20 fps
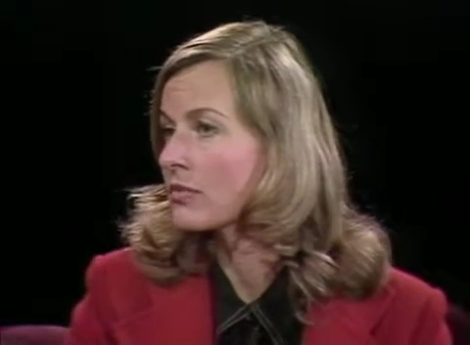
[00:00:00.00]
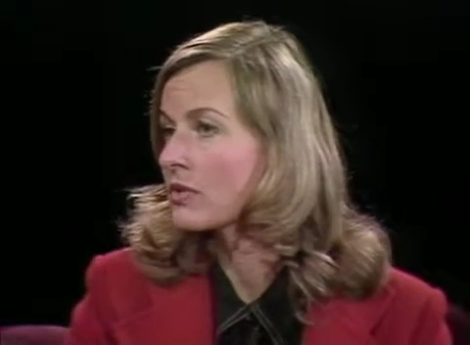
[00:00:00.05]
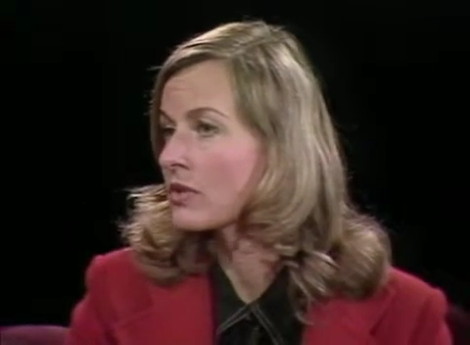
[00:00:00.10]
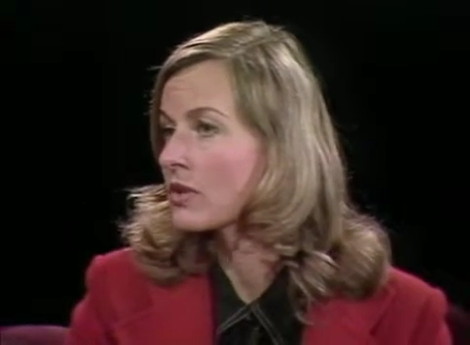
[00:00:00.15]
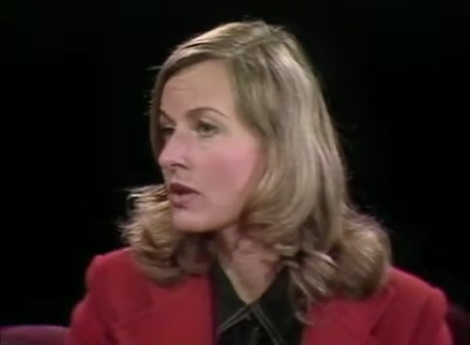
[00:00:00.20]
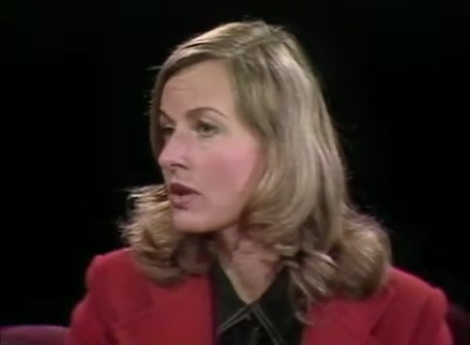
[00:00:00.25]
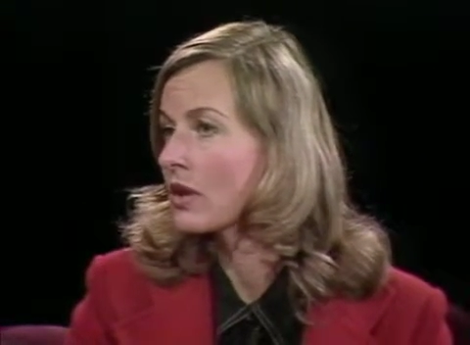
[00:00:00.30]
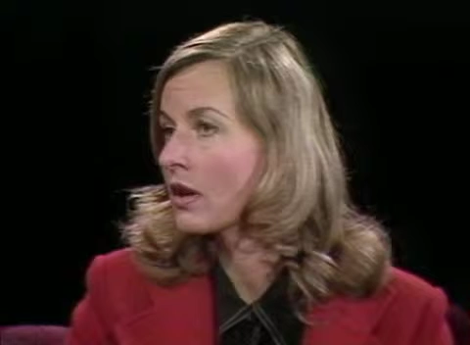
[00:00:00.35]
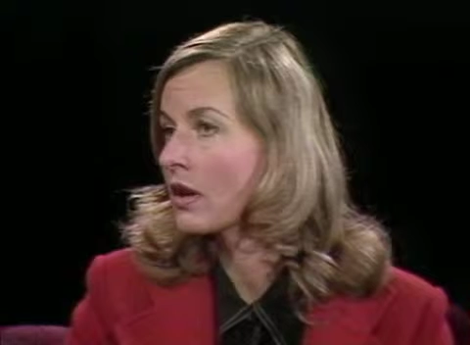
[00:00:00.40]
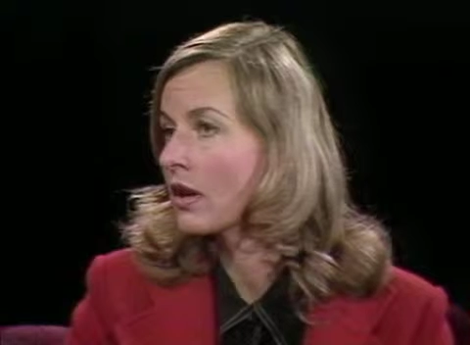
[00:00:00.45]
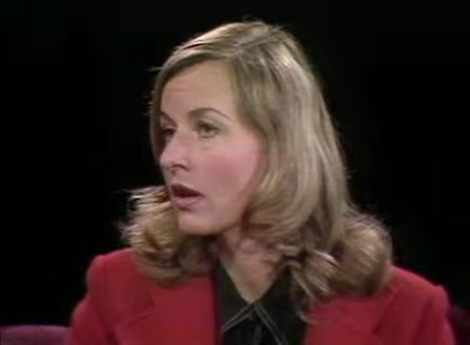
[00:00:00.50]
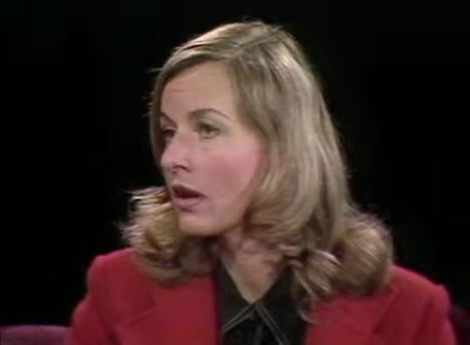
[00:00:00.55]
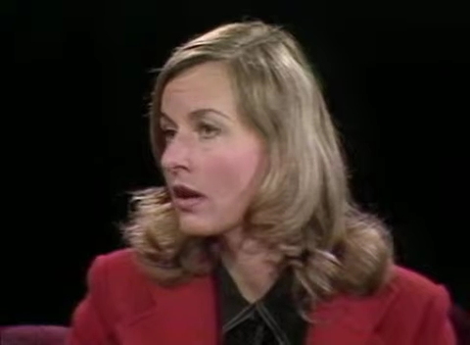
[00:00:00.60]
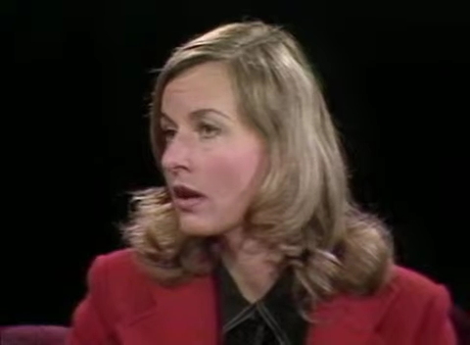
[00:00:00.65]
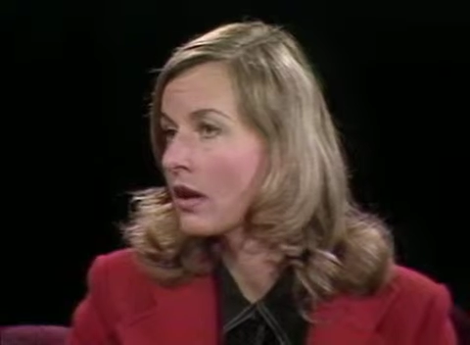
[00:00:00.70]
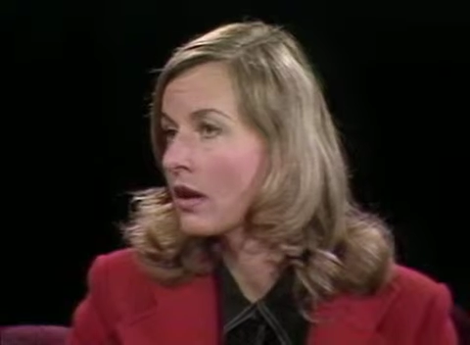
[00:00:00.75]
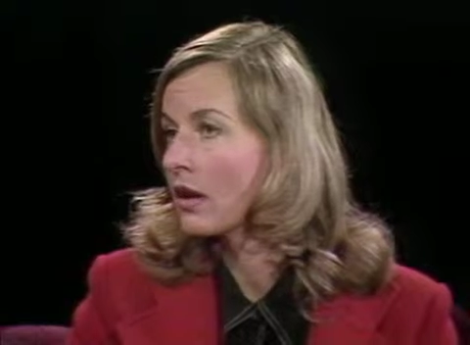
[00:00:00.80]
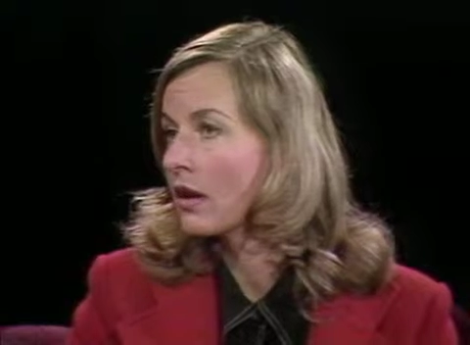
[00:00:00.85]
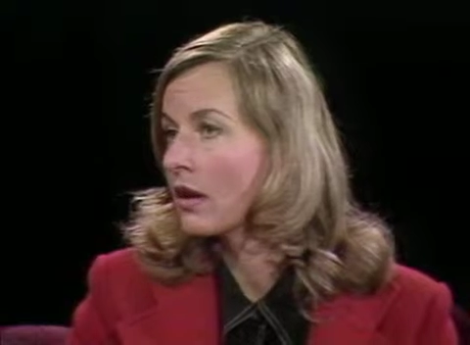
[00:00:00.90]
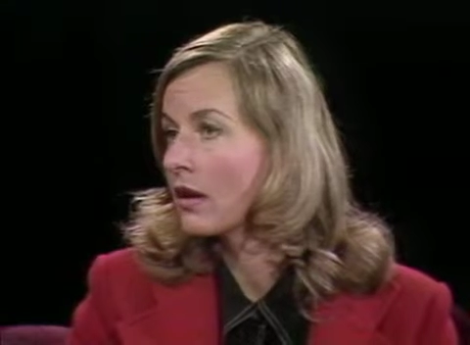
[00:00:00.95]
Well,
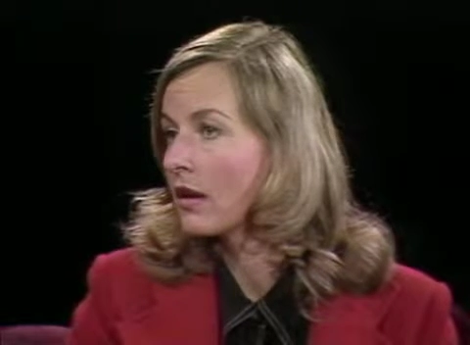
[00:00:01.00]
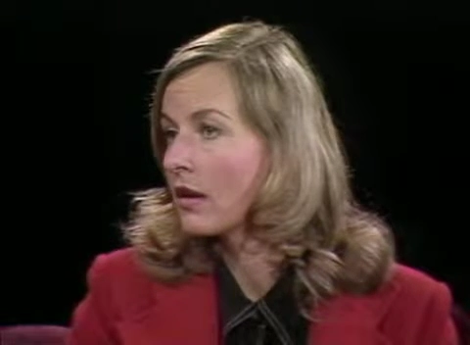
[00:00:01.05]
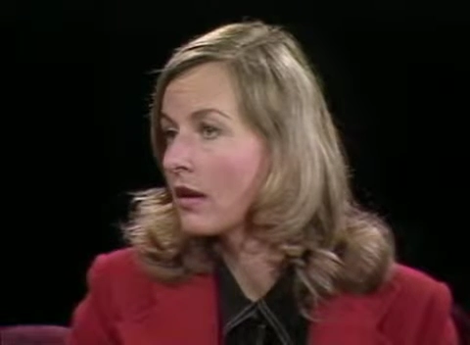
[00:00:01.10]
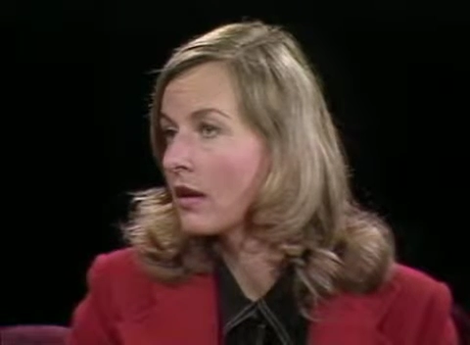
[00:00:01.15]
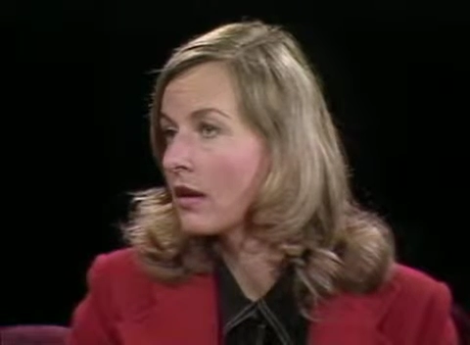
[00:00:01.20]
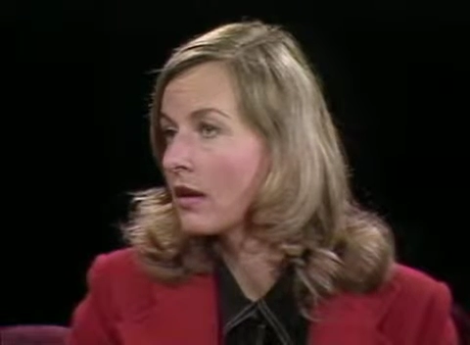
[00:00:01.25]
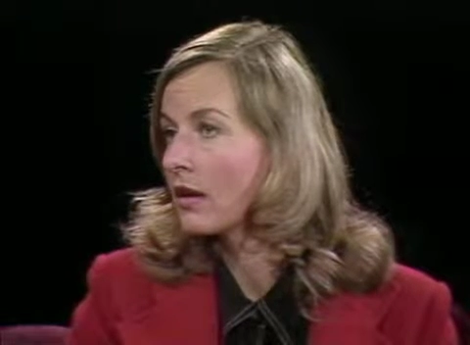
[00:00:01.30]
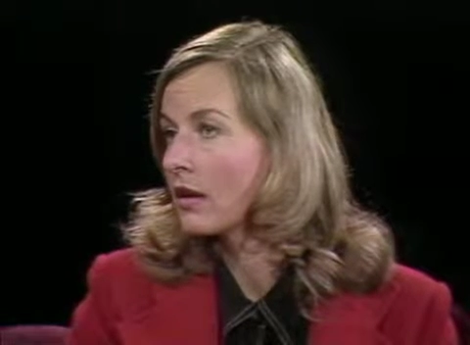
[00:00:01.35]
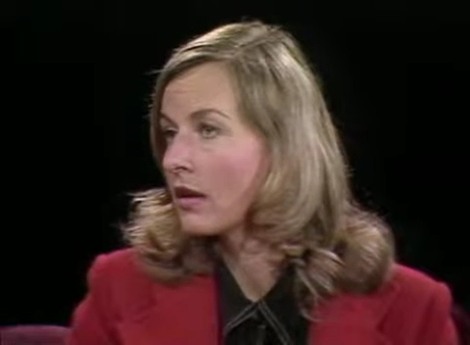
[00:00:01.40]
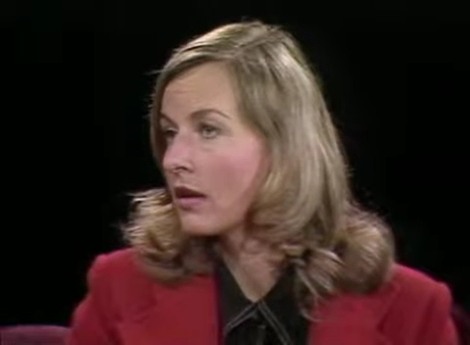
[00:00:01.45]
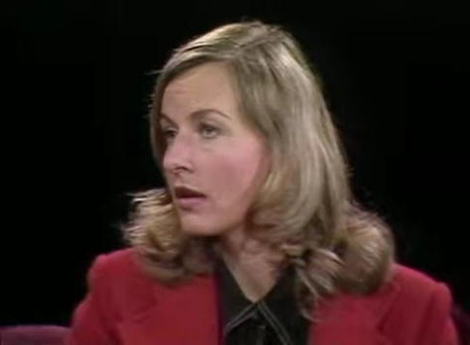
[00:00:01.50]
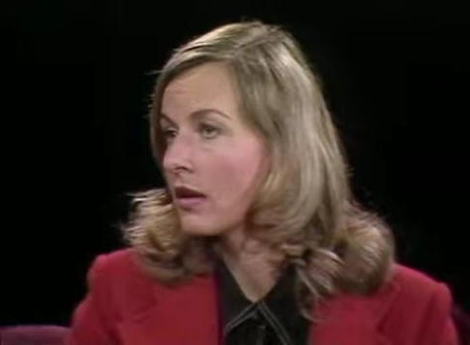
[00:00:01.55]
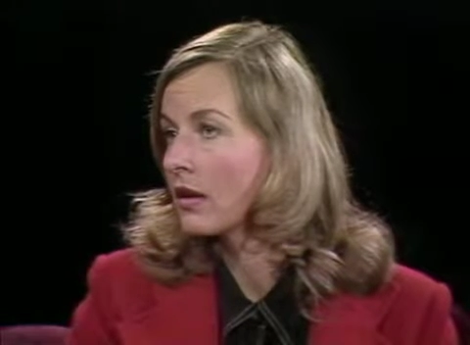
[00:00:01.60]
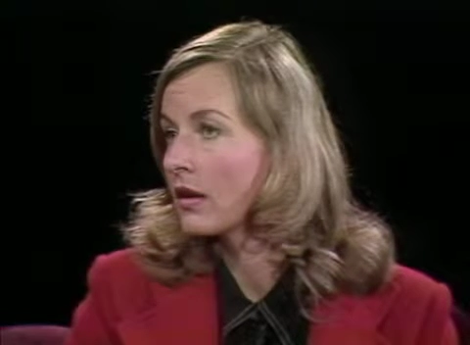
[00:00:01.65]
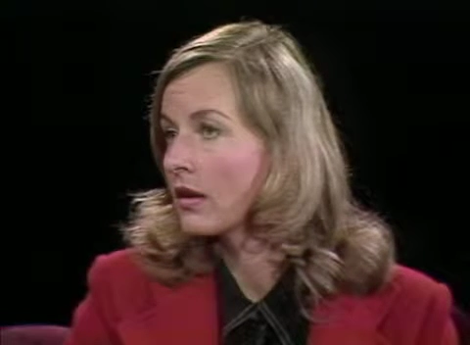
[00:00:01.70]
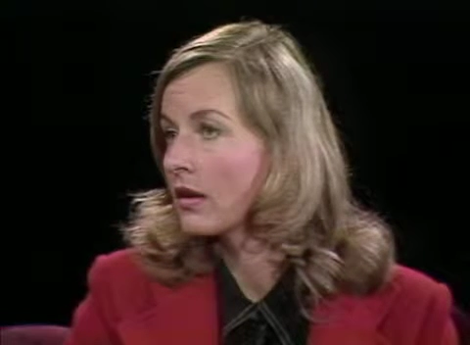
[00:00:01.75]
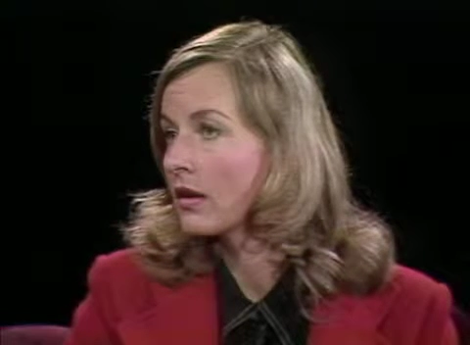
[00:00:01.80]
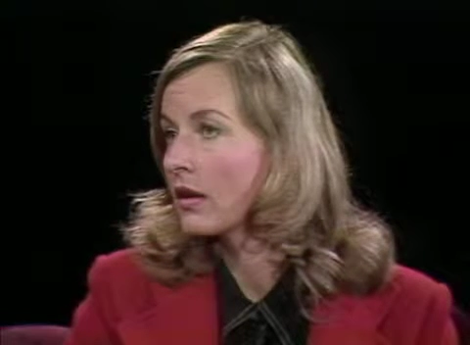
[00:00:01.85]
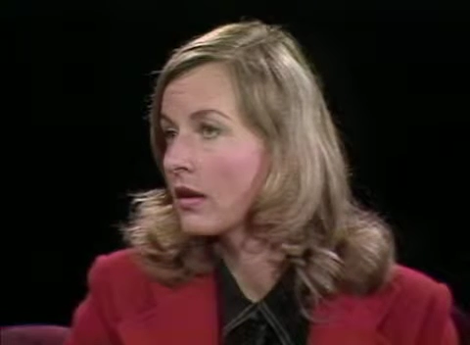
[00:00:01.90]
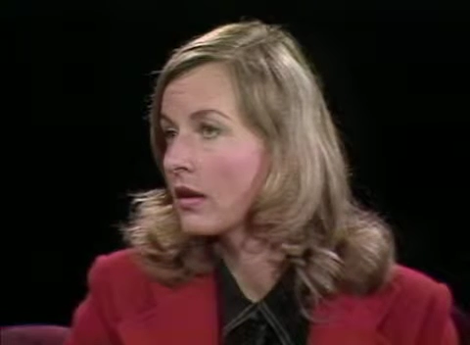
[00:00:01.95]
they are
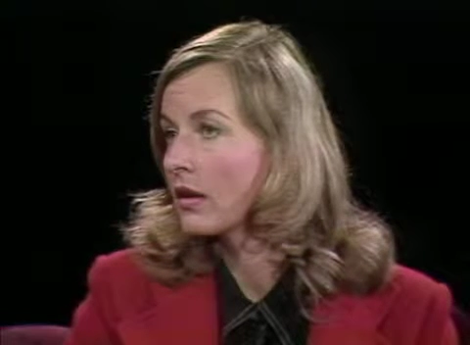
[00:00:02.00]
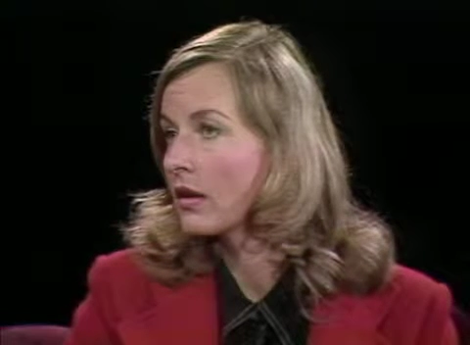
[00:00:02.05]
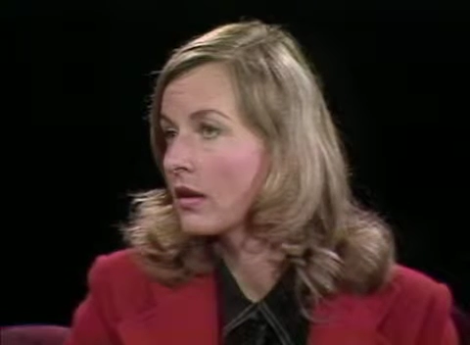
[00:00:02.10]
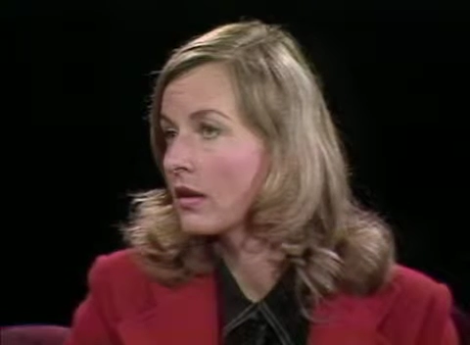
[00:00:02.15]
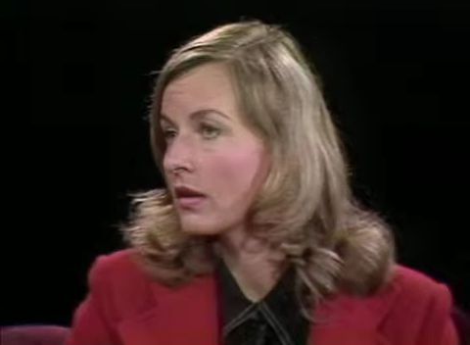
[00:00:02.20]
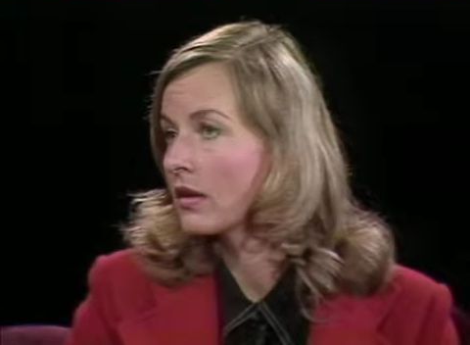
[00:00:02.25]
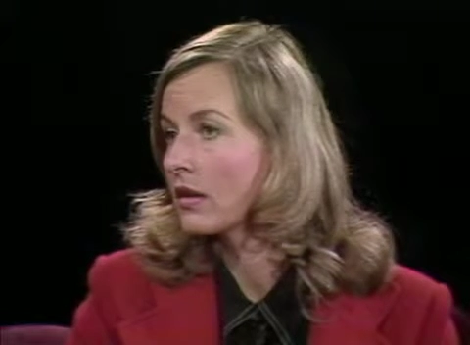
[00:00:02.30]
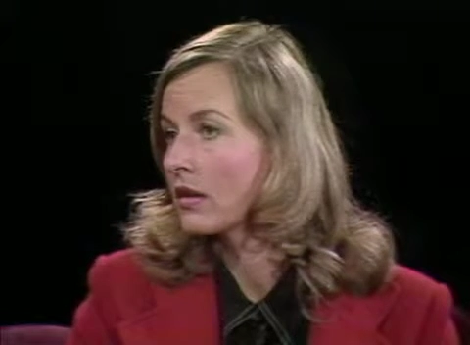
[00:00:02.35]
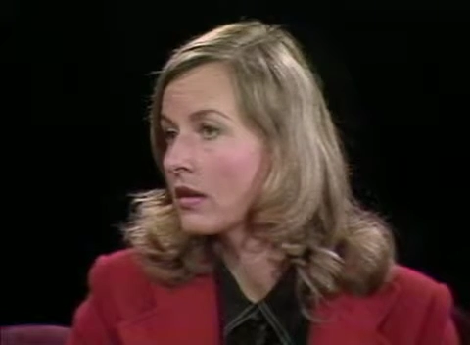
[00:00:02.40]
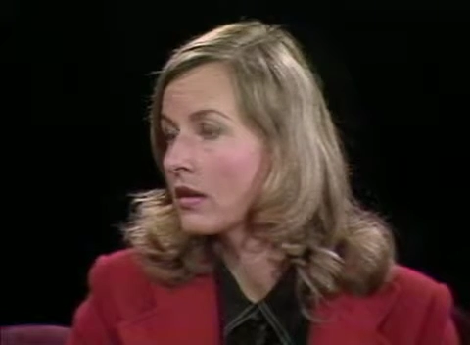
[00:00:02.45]
aberrations